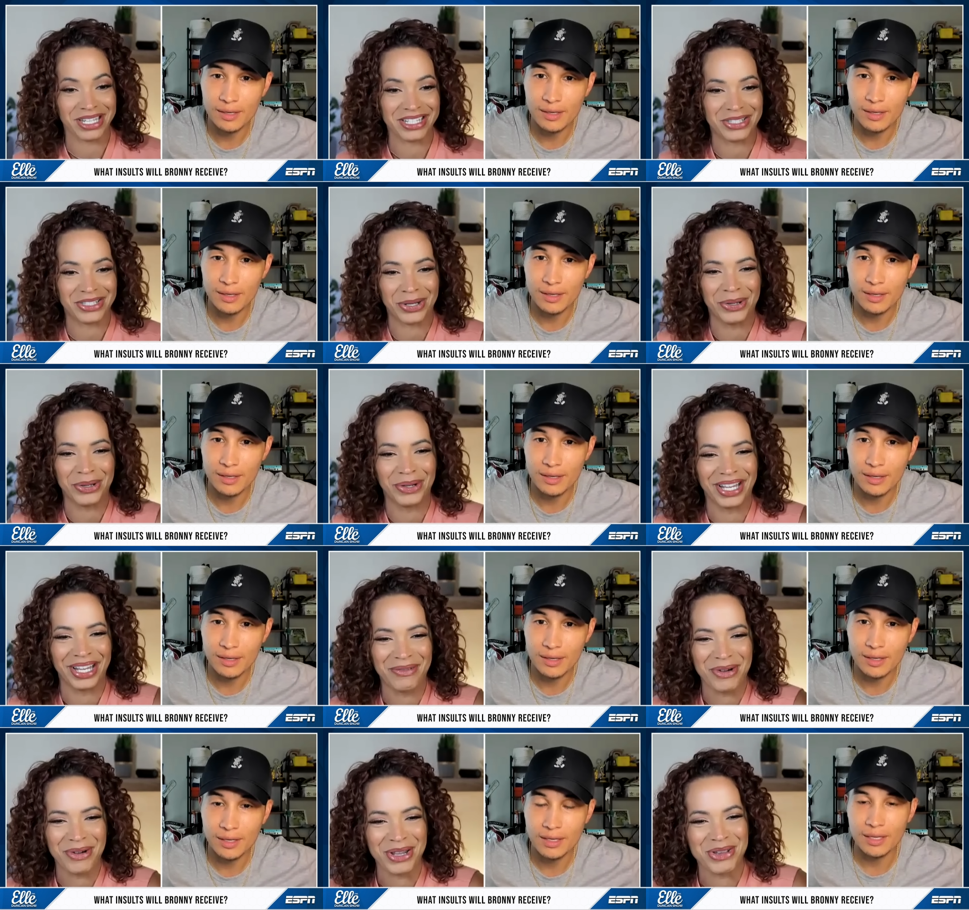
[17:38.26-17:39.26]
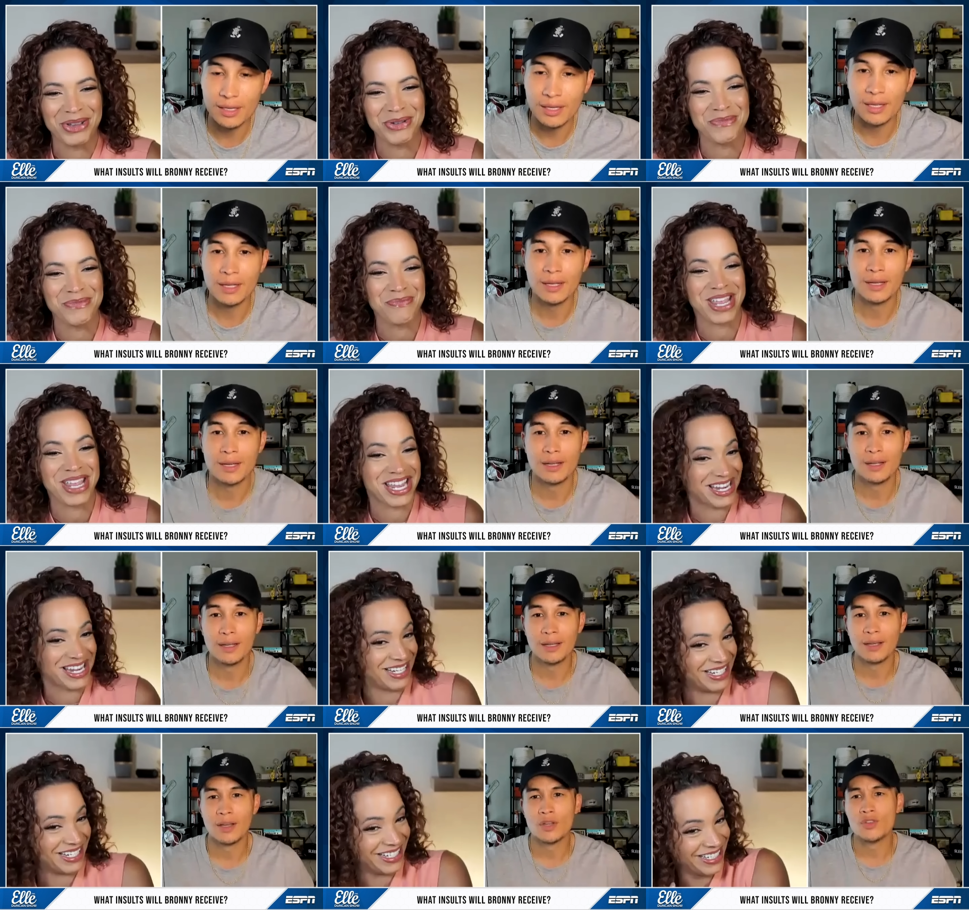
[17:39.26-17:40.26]
Speaker 1: into what do you
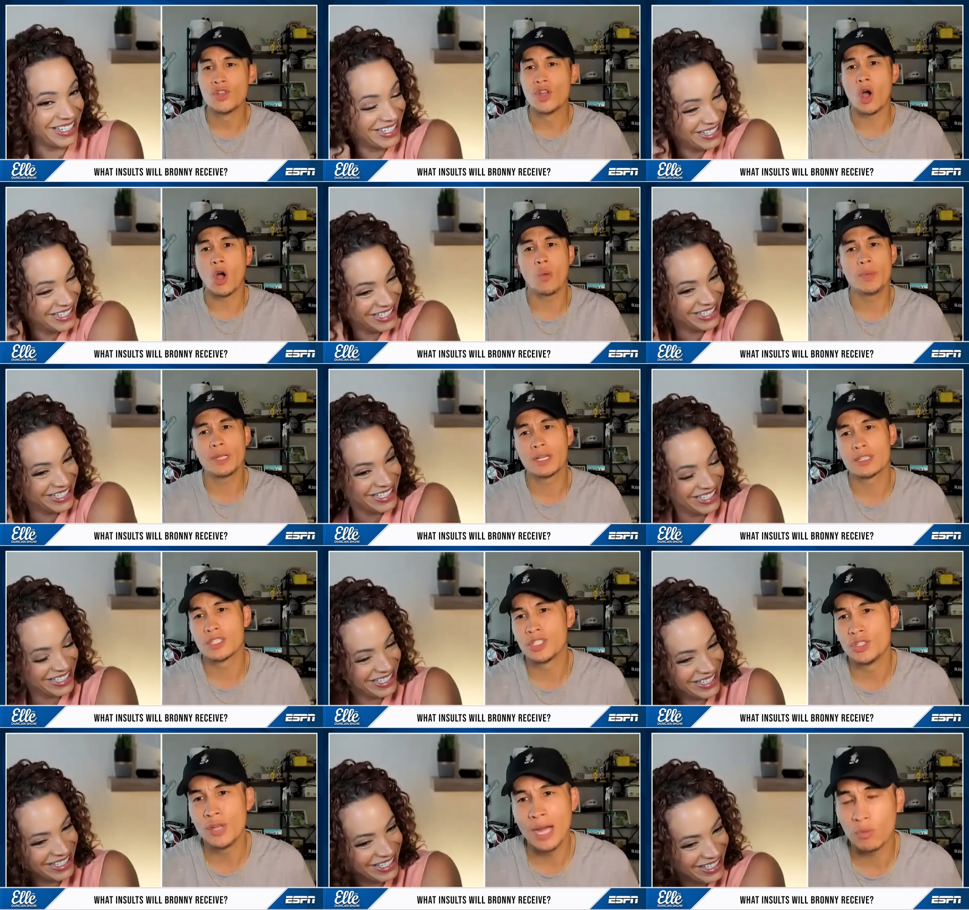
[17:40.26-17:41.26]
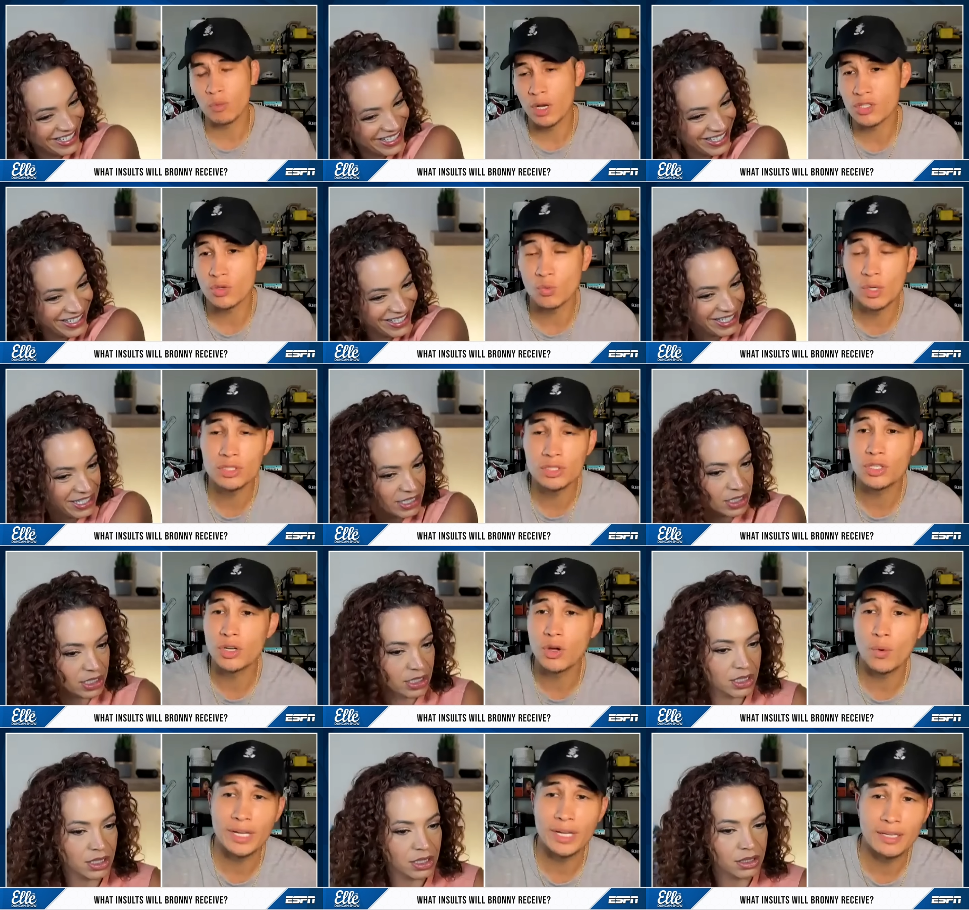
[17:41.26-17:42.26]
mean?
Speaker 2: No, because you got Russell Wilson
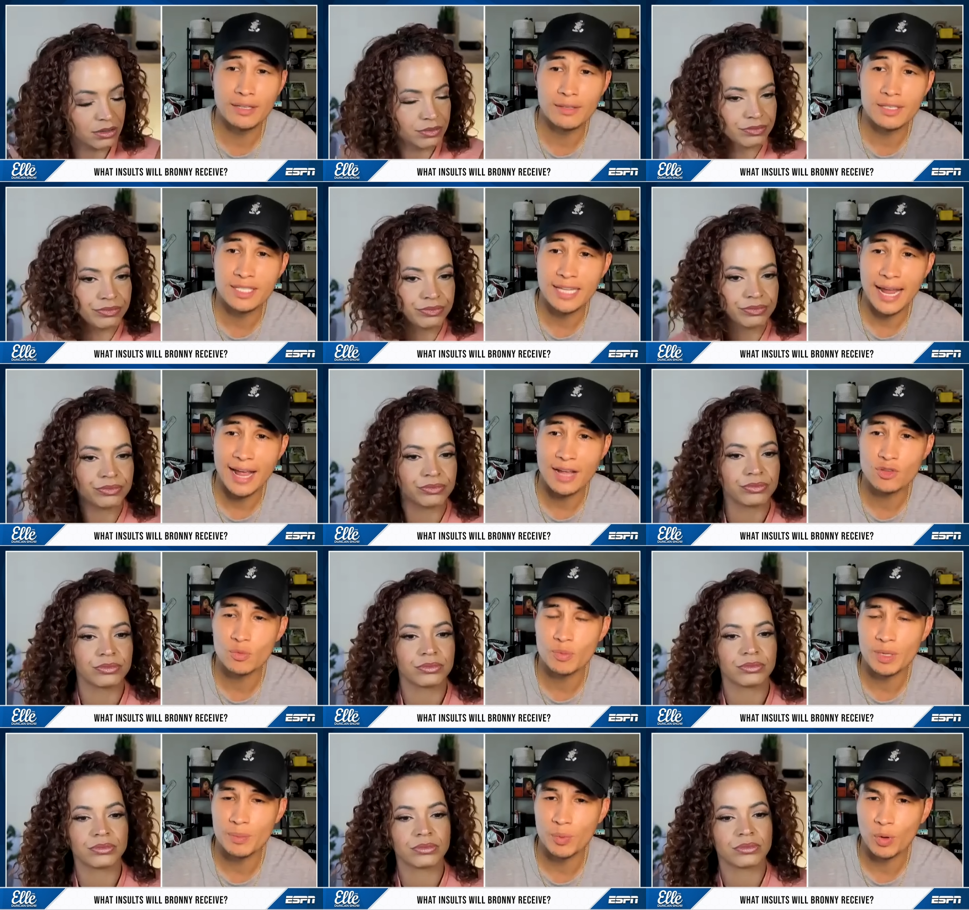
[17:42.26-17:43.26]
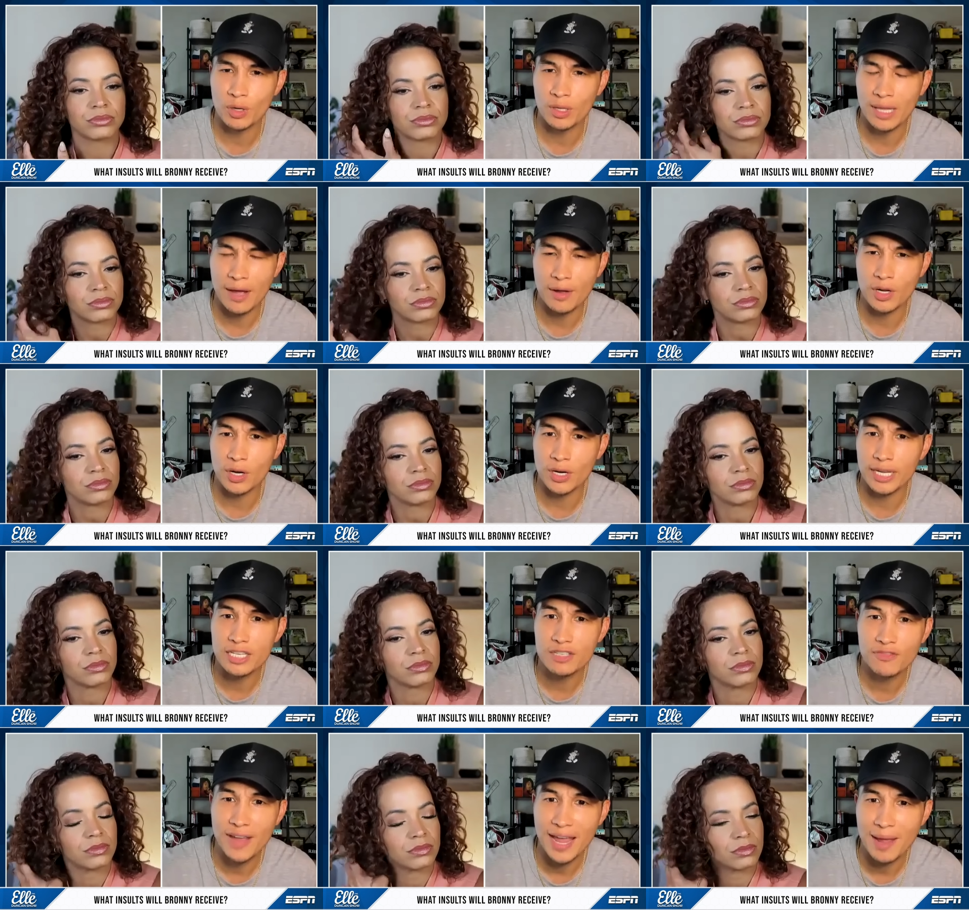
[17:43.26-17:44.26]
going into the stands when people are clowning on his
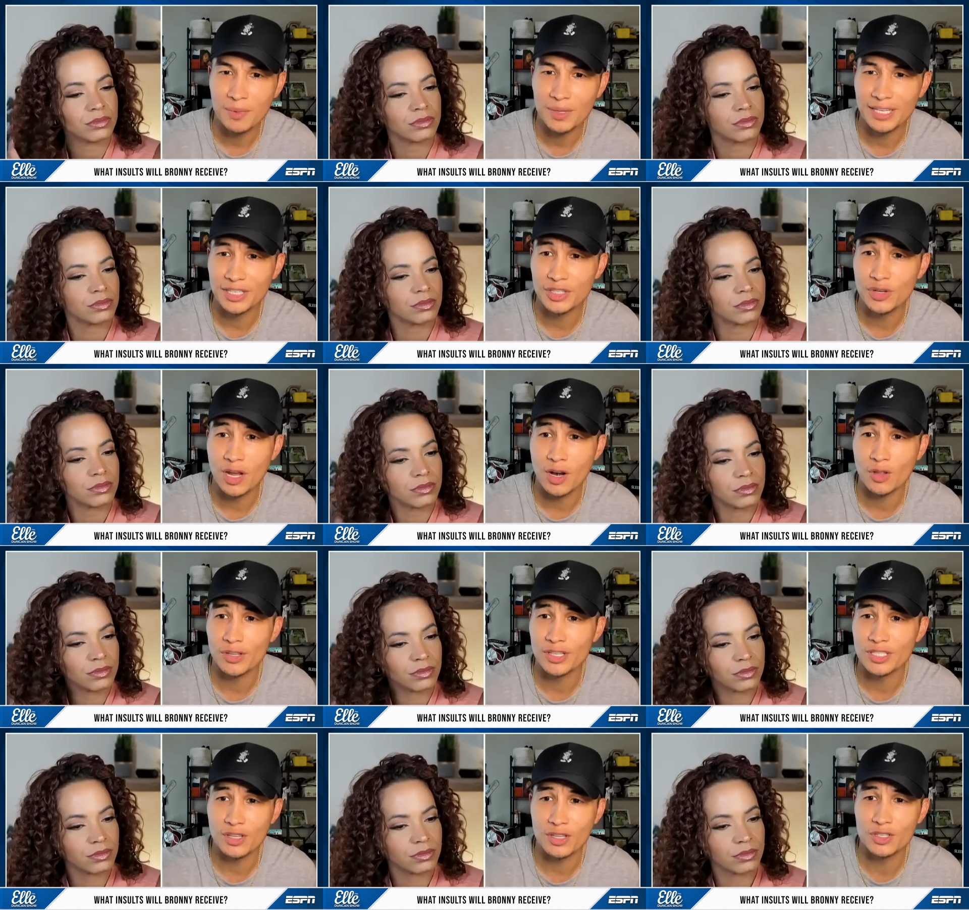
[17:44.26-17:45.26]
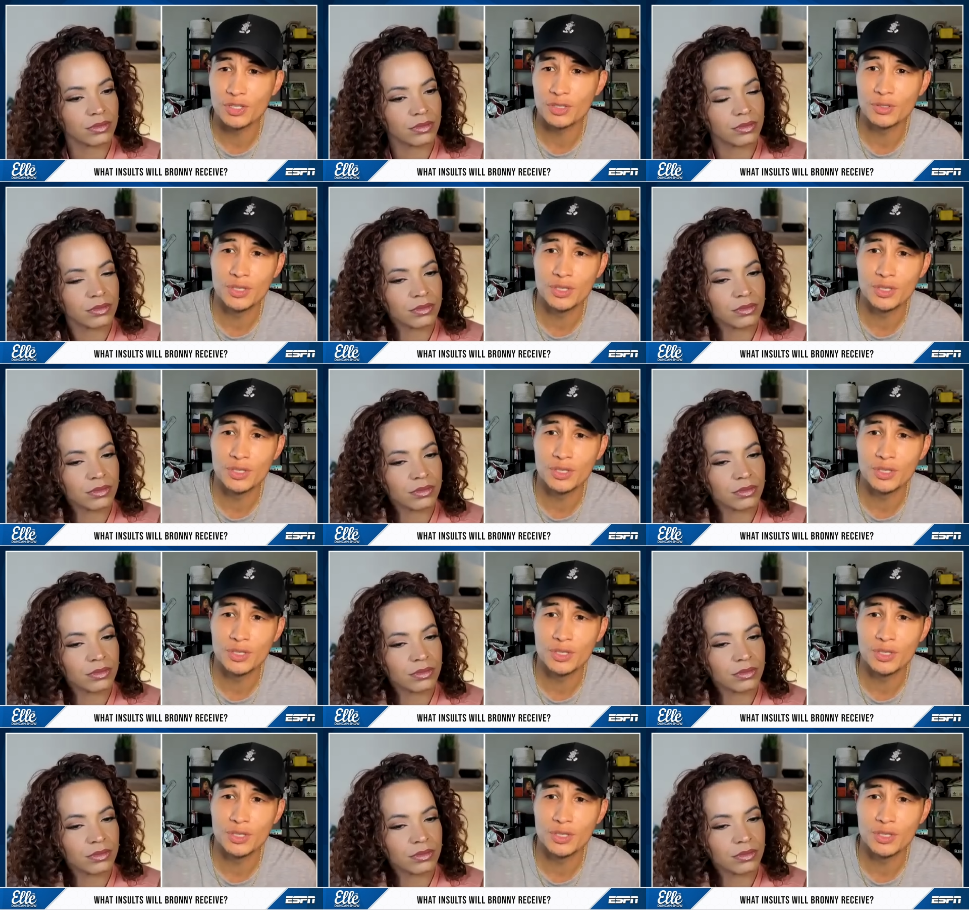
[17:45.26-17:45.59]
family, and you got all these other dudes